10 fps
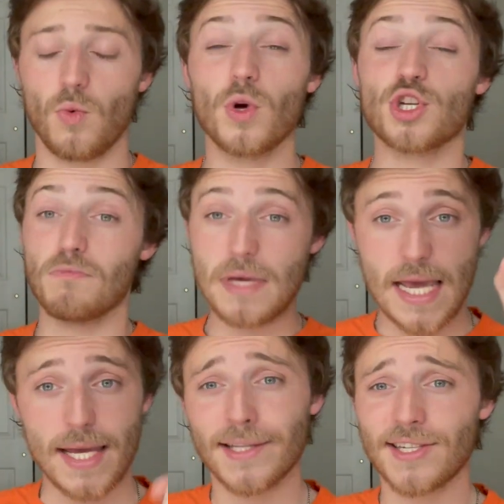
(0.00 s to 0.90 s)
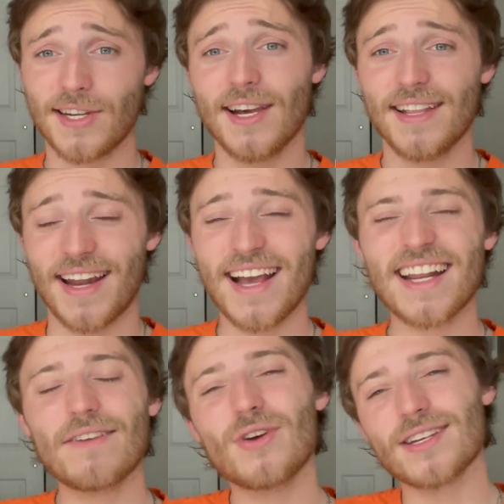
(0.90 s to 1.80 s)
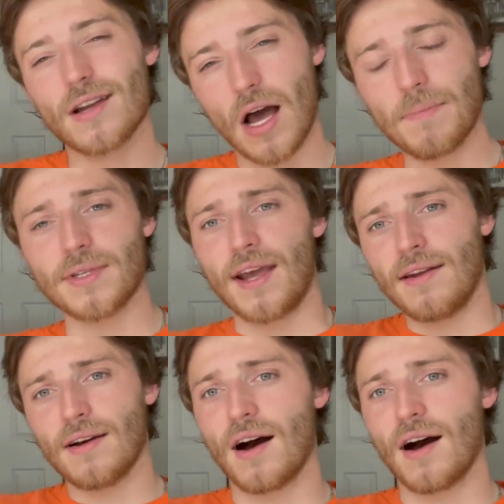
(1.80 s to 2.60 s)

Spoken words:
which means that I got to give you guys an update